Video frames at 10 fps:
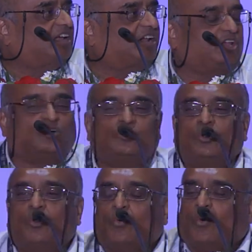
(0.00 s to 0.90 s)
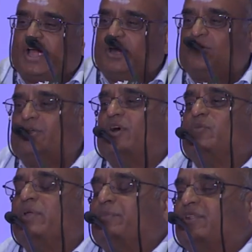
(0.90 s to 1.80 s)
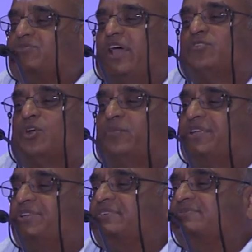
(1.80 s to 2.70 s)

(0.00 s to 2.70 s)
argue, why do your people save so much?